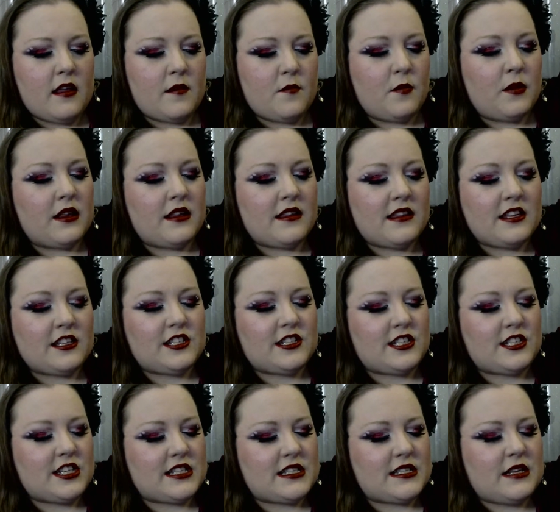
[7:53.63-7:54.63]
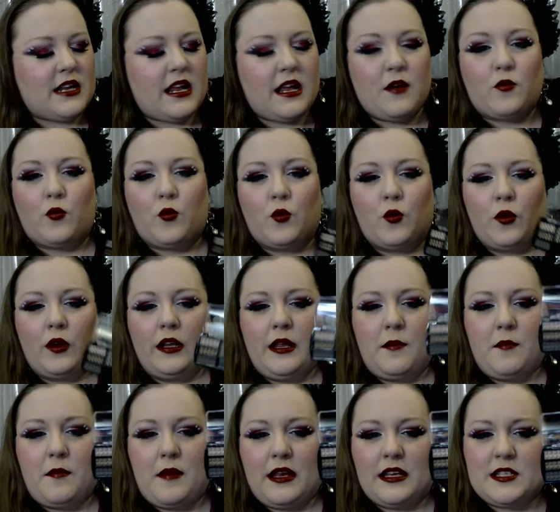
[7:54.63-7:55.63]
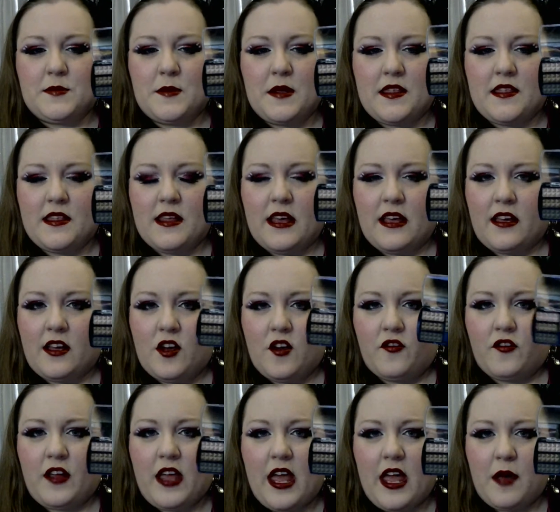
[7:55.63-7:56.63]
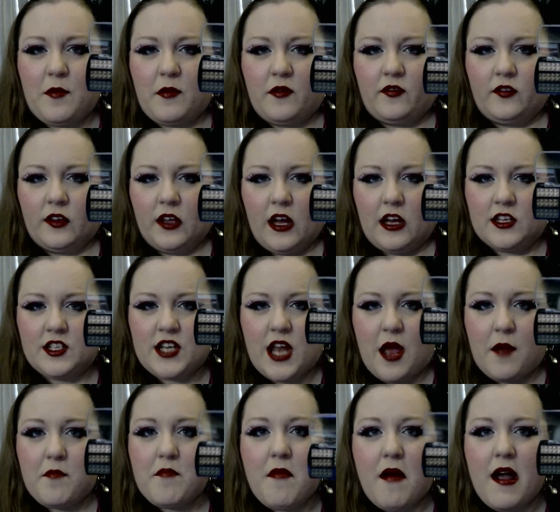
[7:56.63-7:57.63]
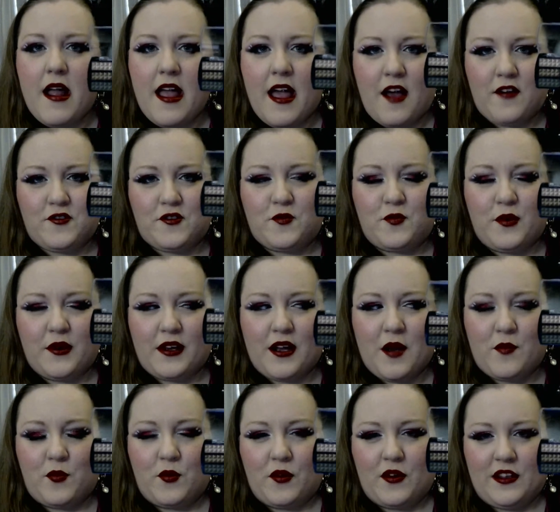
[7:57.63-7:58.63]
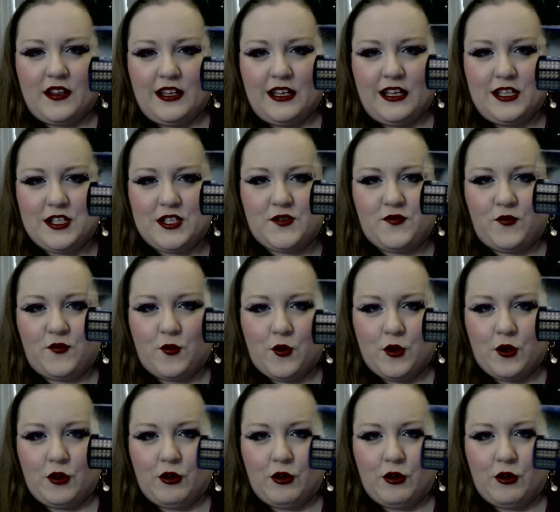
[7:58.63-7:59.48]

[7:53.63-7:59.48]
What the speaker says: But this just, it really makes me think of camouflage. I might have to pick up one of these for